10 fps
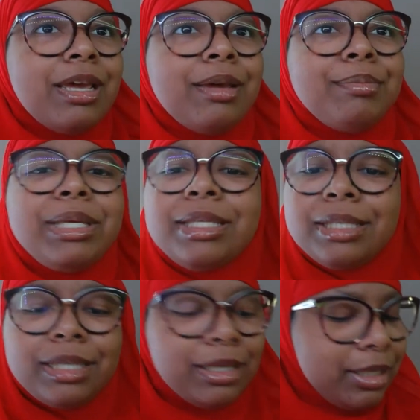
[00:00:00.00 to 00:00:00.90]

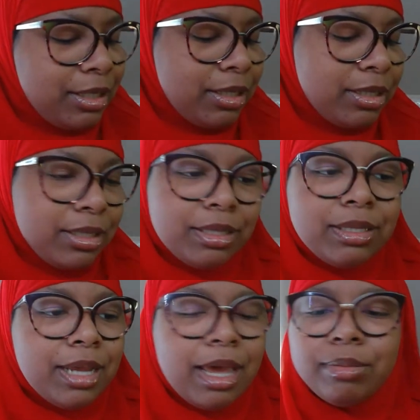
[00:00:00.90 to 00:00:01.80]
PC,
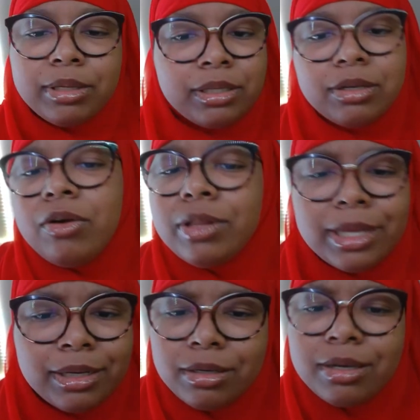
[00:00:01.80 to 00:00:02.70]
tablet, all
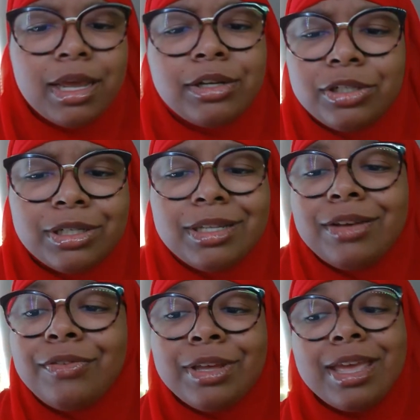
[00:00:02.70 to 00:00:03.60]
that extra
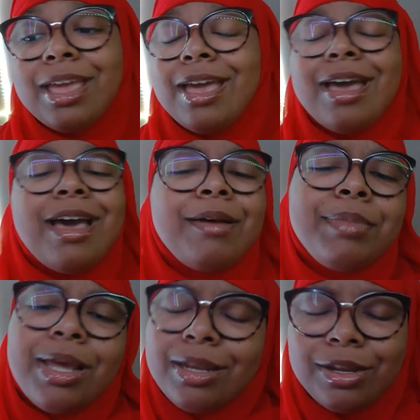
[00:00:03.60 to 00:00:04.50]
stuff. I'm
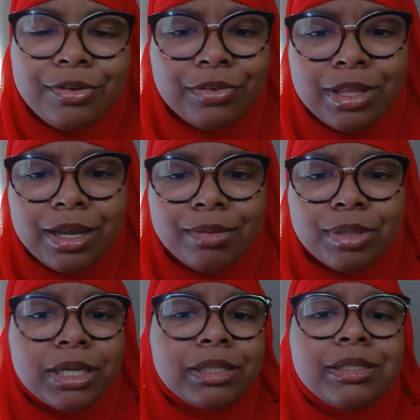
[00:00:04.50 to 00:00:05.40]
not here for that
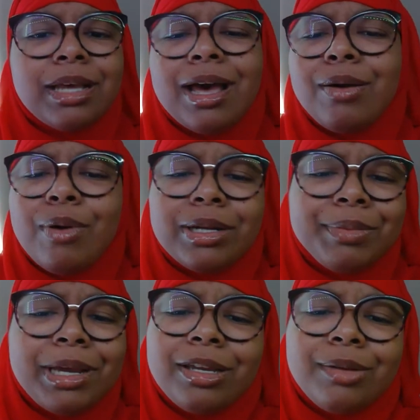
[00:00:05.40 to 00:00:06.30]
because I watch
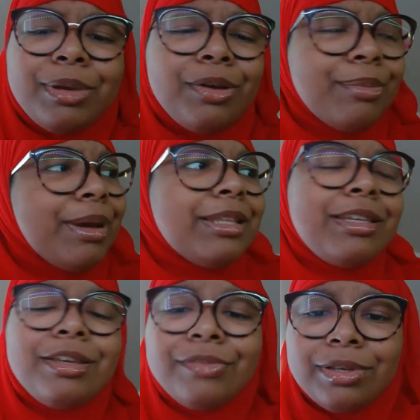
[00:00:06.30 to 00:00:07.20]
my anime on my
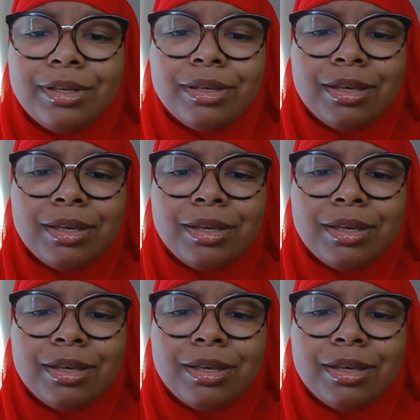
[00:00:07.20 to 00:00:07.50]
TV.